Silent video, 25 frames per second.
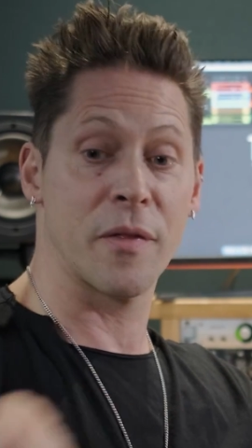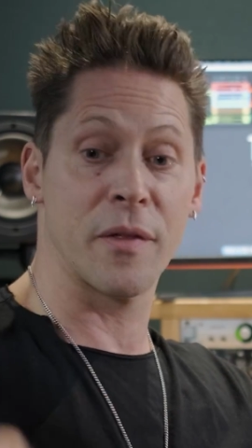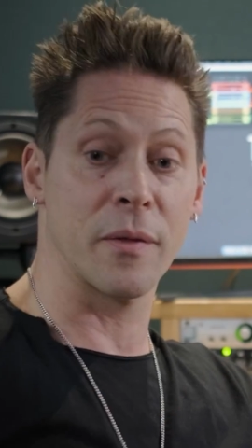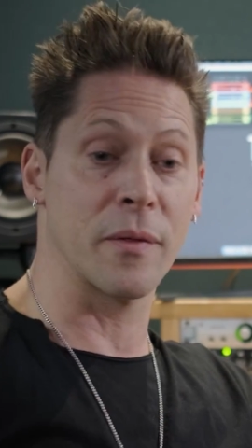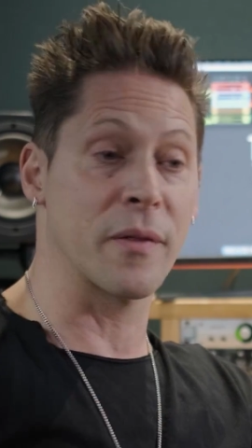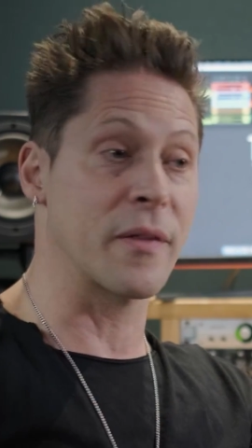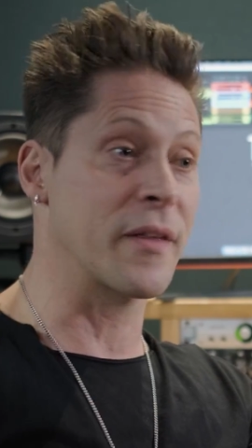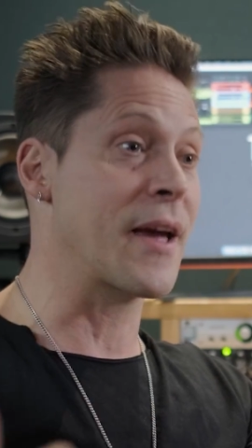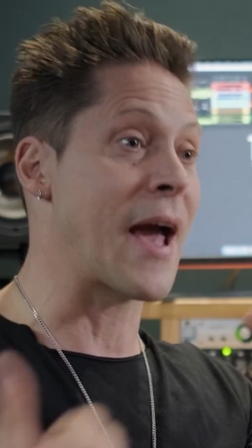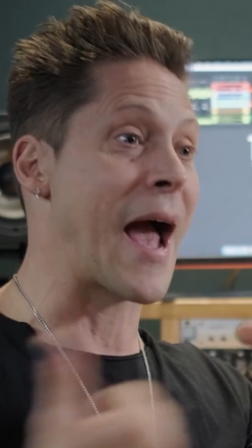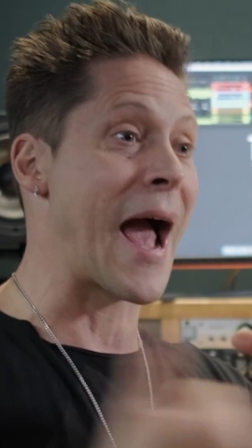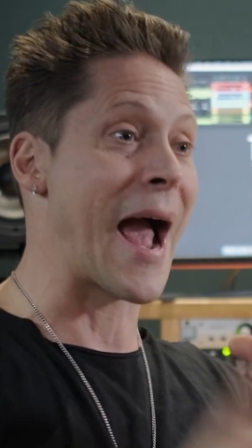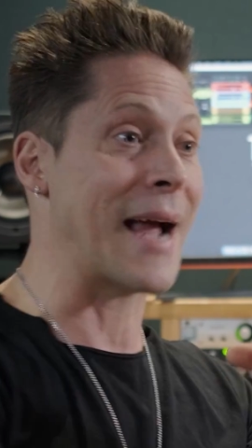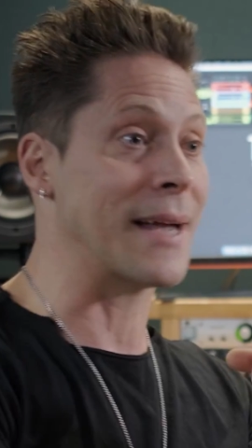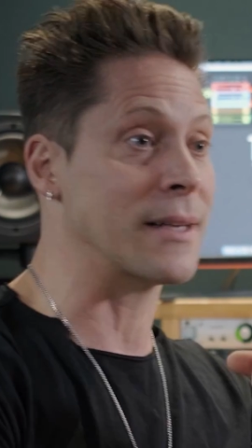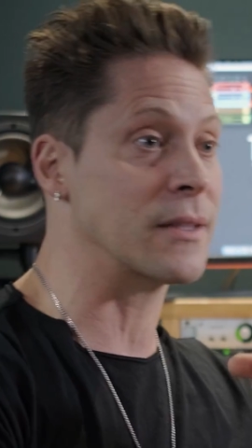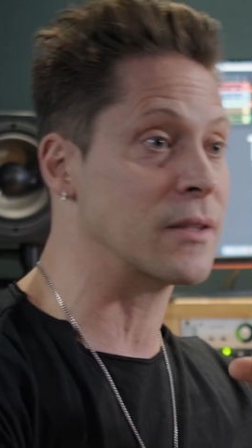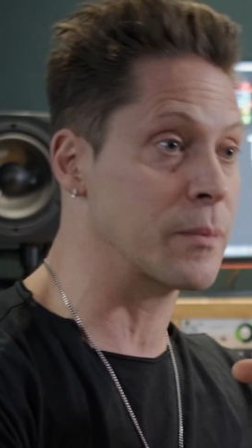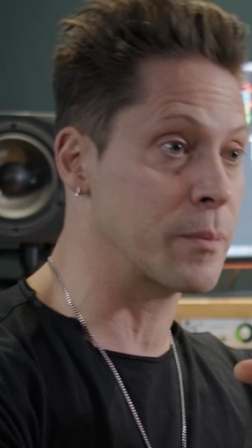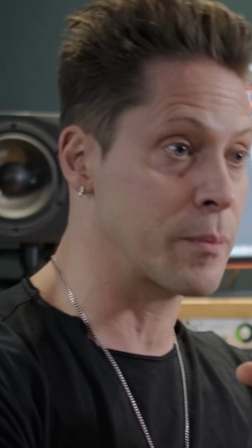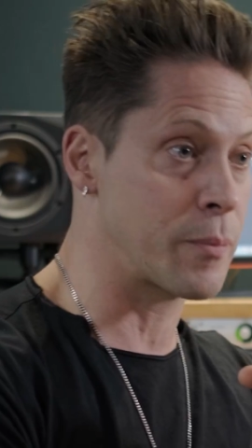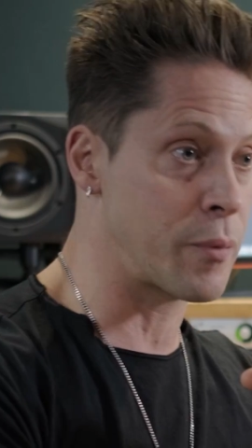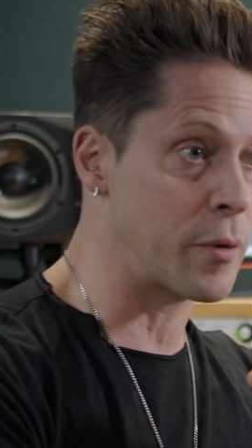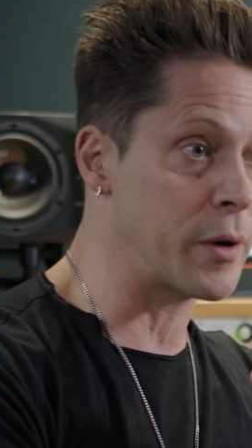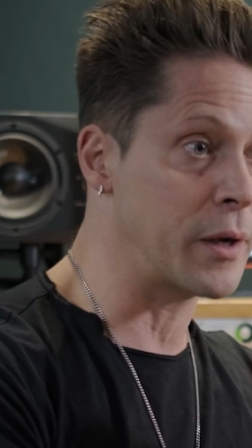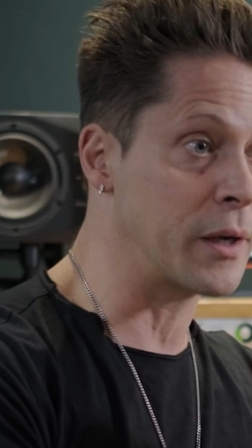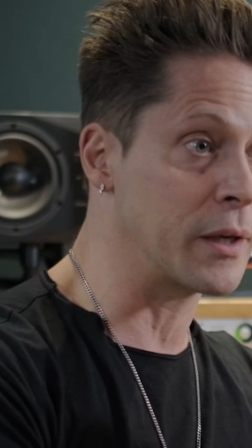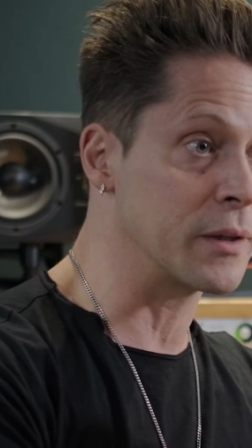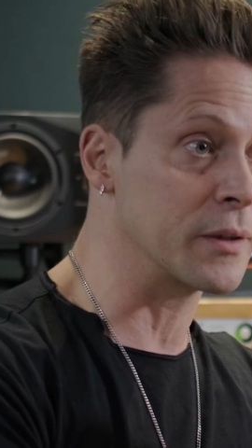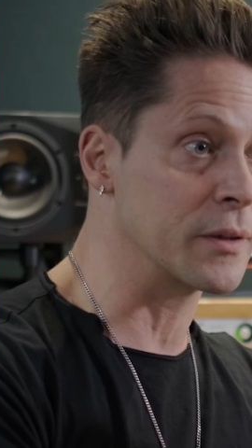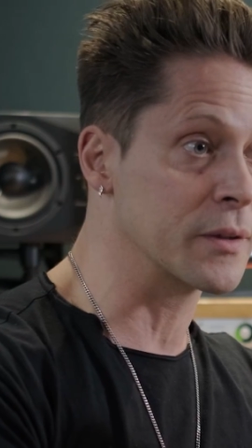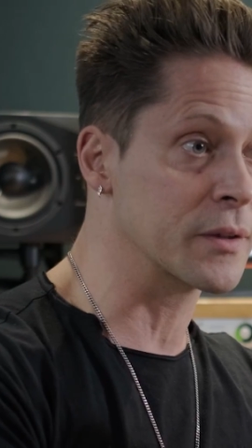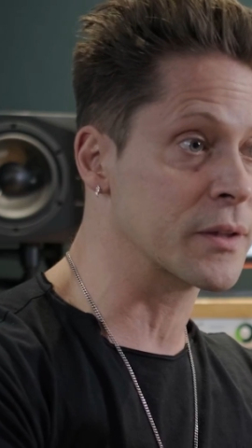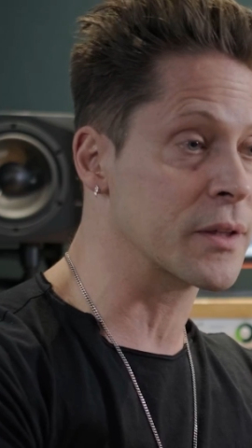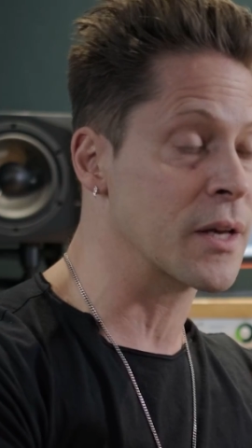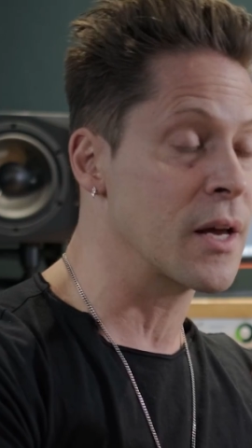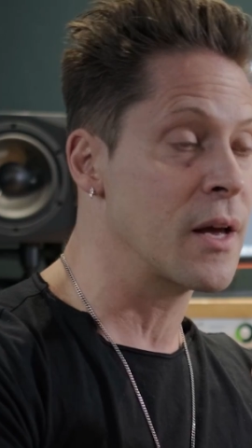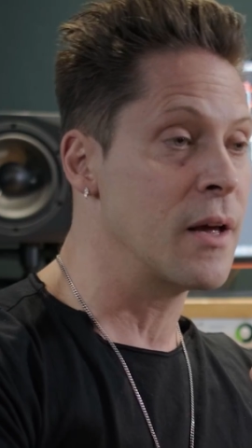The thing the actor
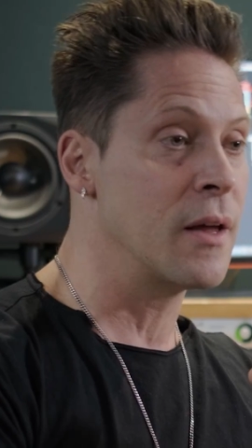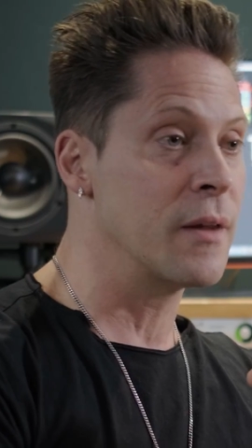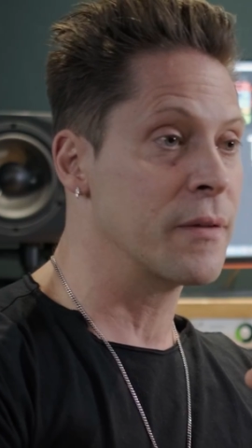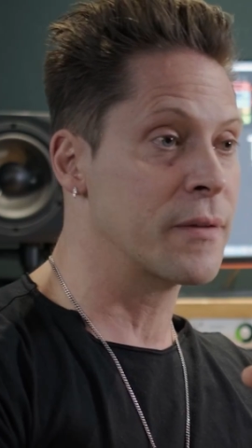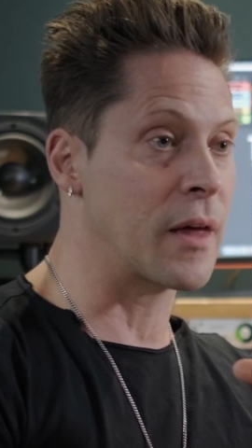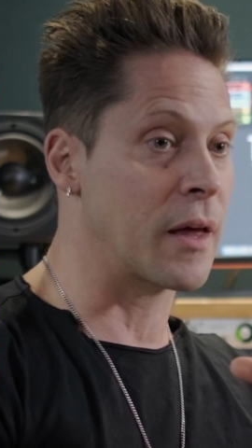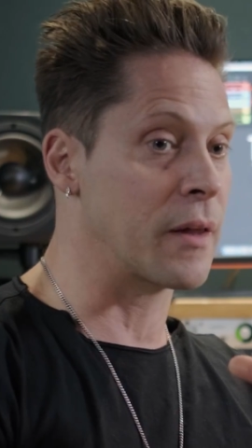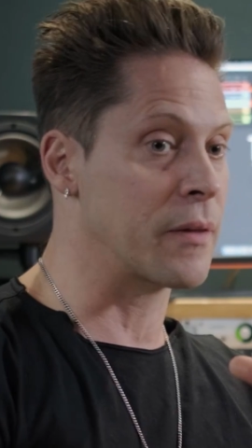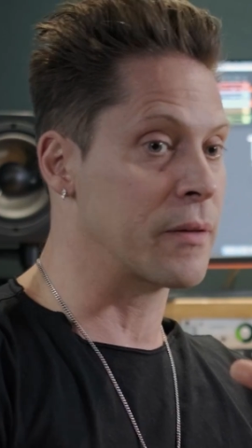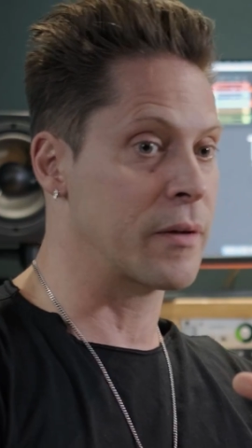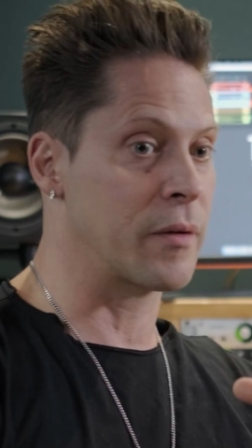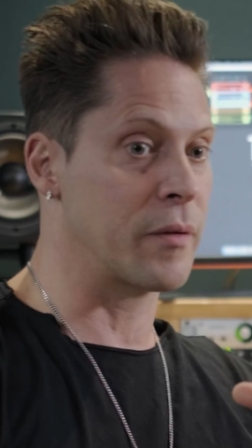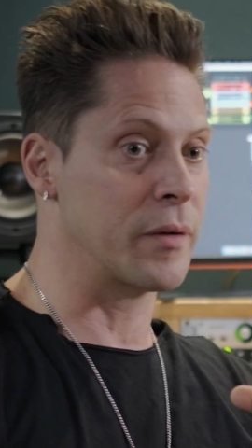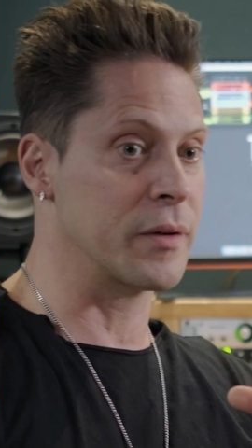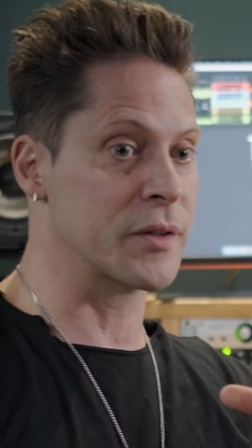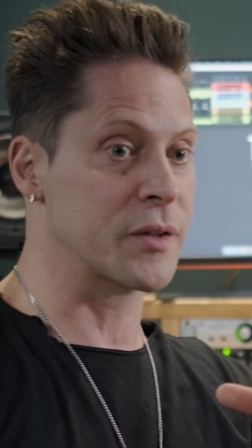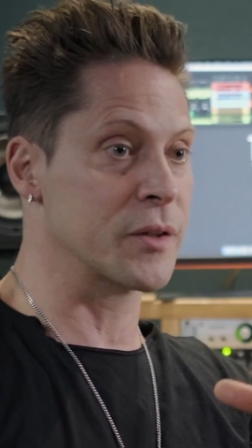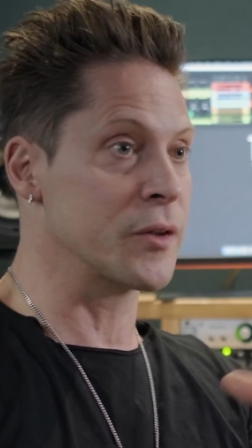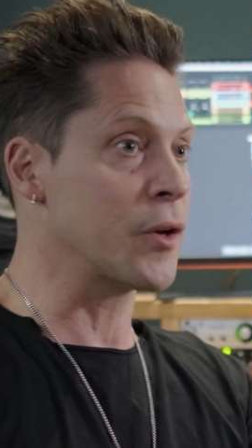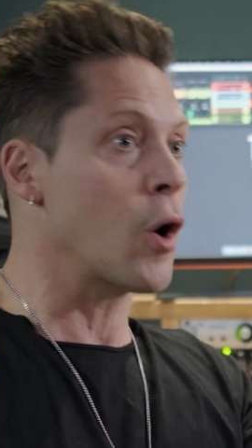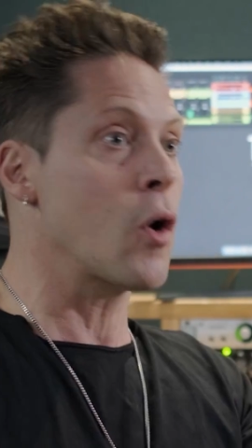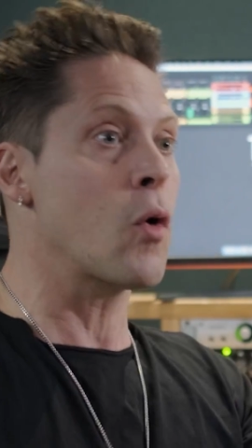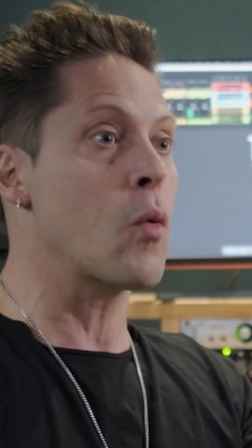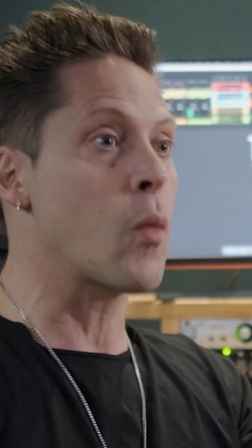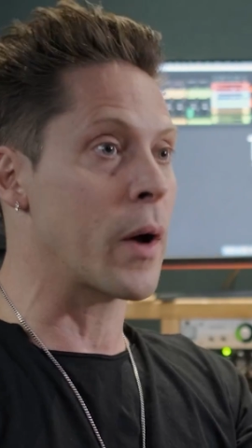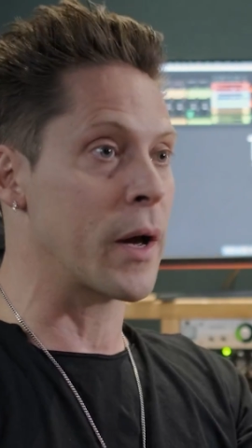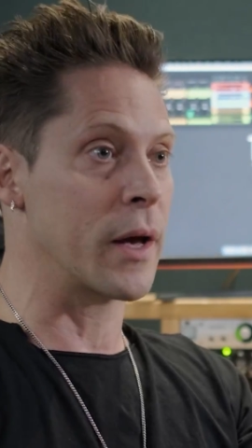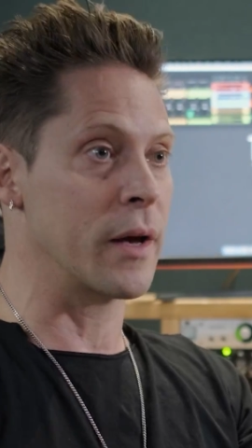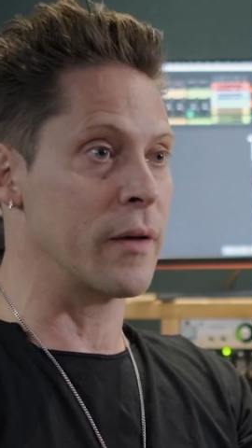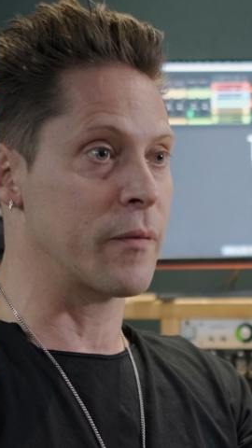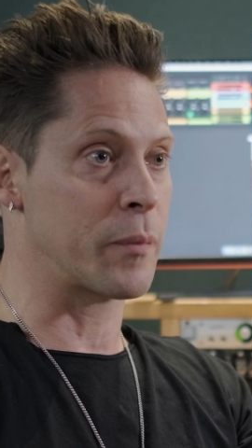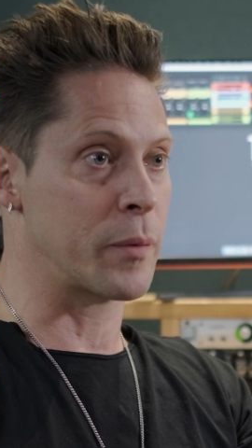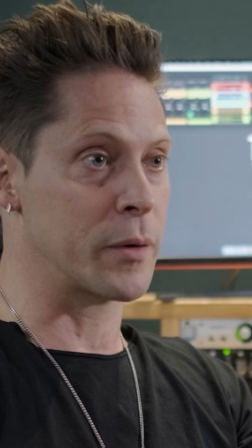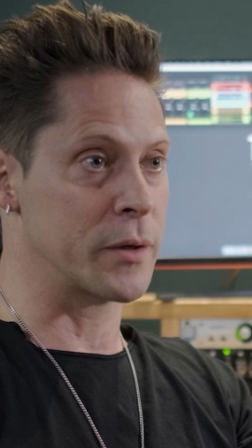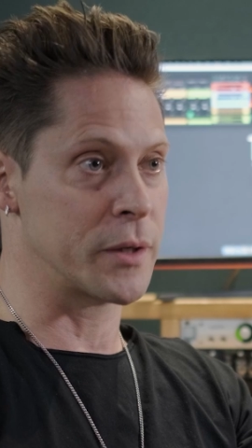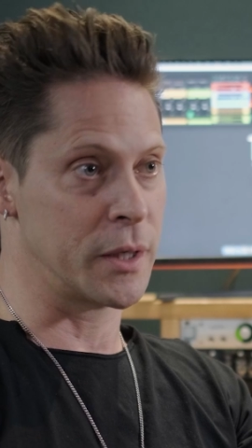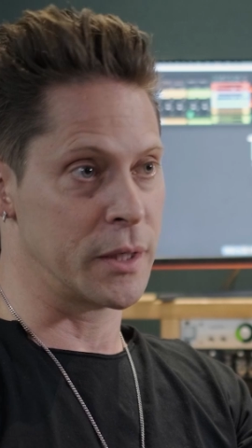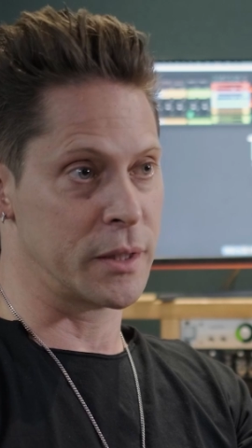brings that there is no way
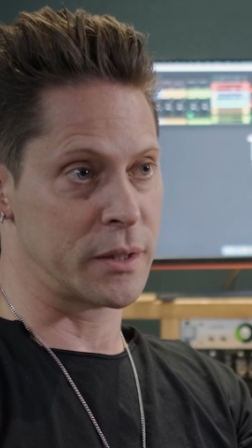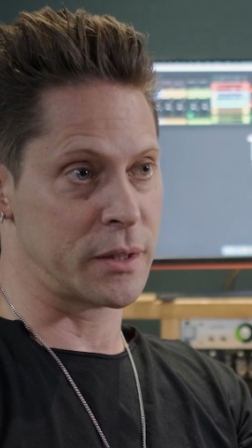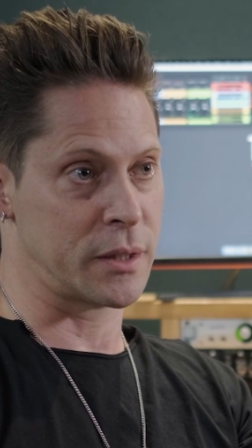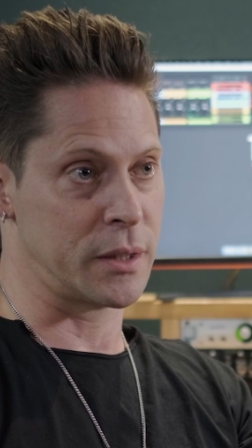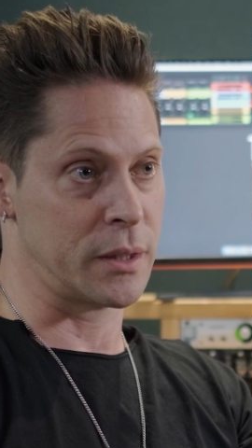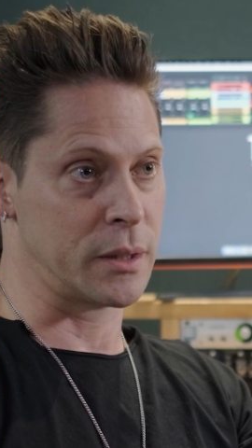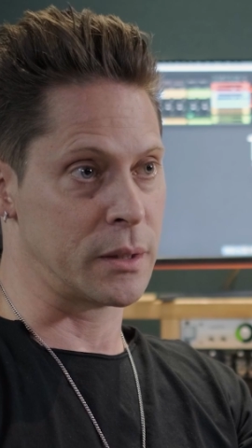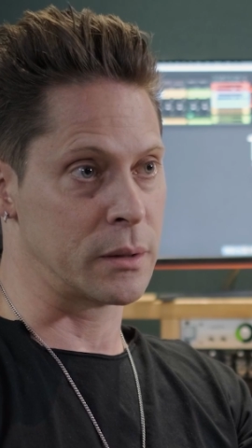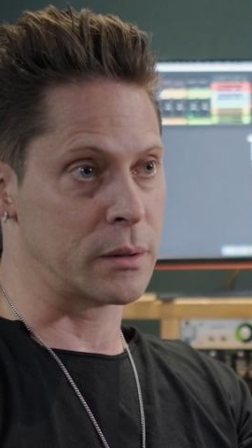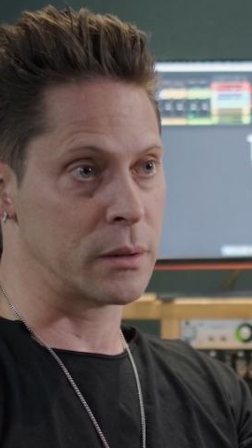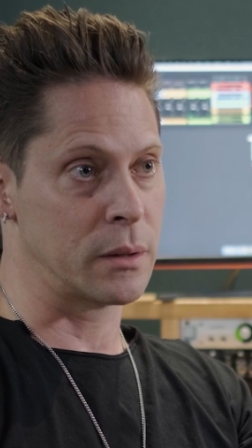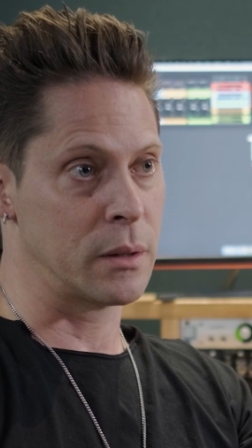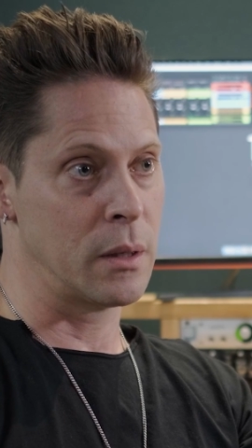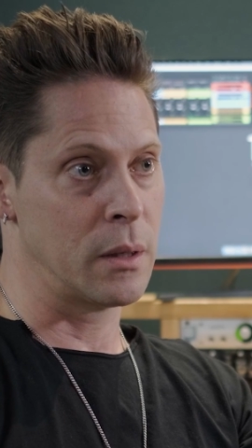of predicting,